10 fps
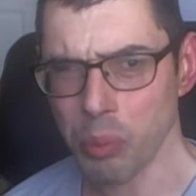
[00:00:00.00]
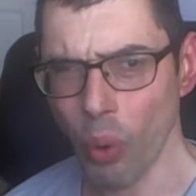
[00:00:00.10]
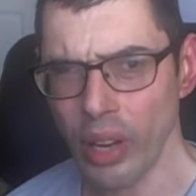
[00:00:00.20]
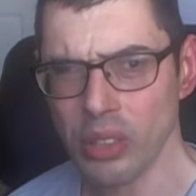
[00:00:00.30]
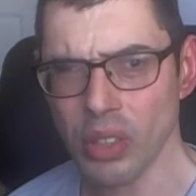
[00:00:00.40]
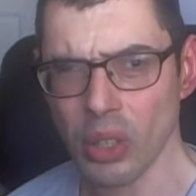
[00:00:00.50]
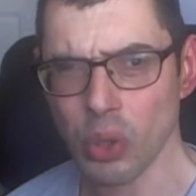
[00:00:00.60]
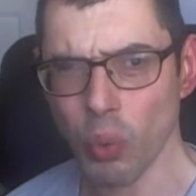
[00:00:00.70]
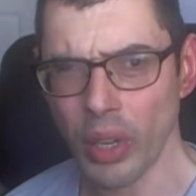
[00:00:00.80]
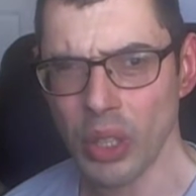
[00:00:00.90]
points to
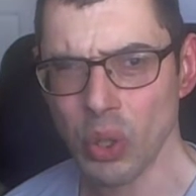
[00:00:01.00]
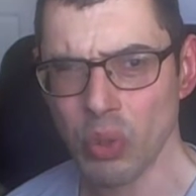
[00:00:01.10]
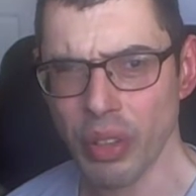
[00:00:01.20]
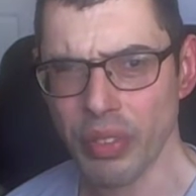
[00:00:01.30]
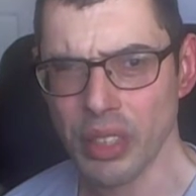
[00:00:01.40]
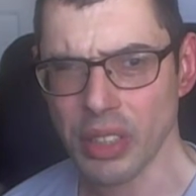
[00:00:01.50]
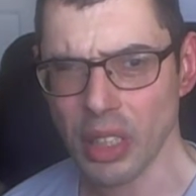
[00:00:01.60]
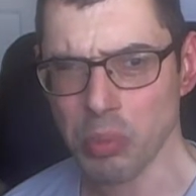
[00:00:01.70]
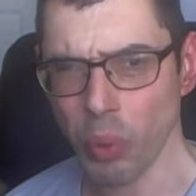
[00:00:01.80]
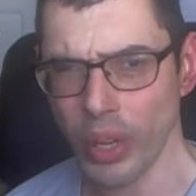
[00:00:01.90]

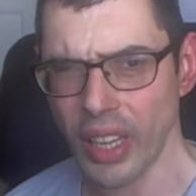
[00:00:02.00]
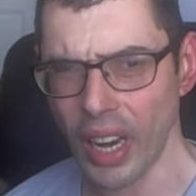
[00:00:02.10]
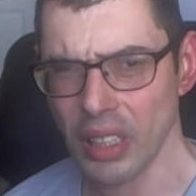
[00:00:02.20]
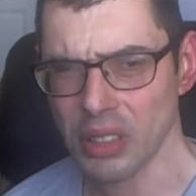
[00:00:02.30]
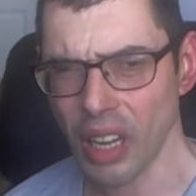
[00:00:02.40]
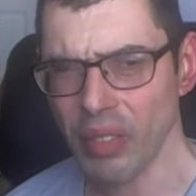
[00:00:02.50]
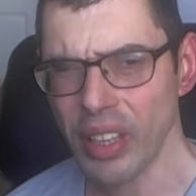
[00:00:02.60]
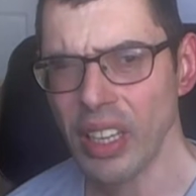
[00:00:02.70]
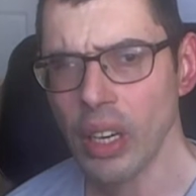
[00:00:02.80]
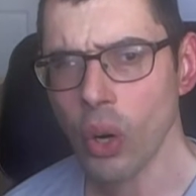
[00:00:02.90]
2256.97,
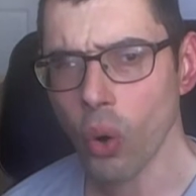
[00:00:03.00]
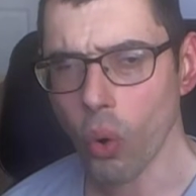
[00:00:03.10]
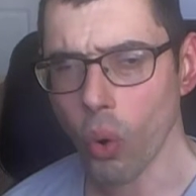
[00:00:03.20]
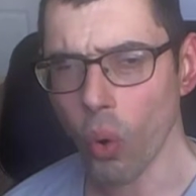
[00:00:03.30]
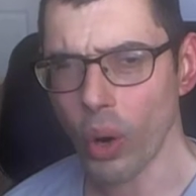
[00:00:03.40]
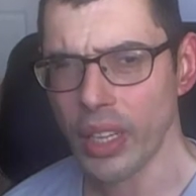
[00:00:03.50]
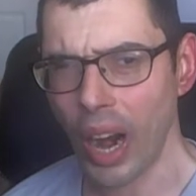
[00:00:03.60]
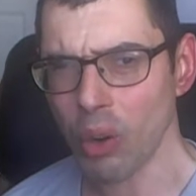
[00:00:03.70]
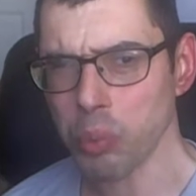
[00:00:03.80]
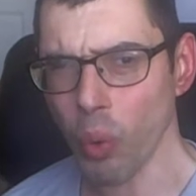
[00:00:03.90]
or
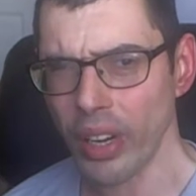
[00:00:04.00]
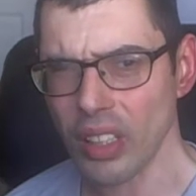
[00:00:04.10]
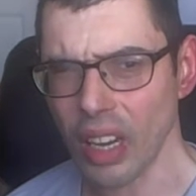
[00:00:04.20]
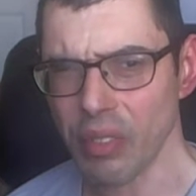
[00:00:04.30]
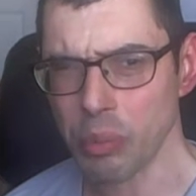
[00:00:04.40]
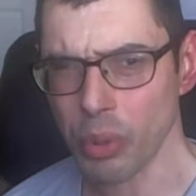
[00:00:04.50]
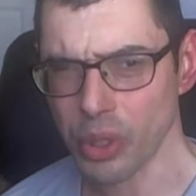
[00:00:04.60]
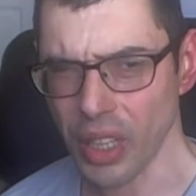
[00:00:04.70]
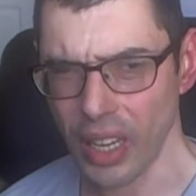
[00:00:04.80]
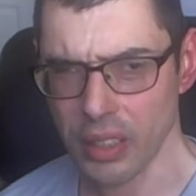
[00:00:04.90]
down
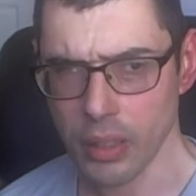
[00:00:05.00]
0.11%.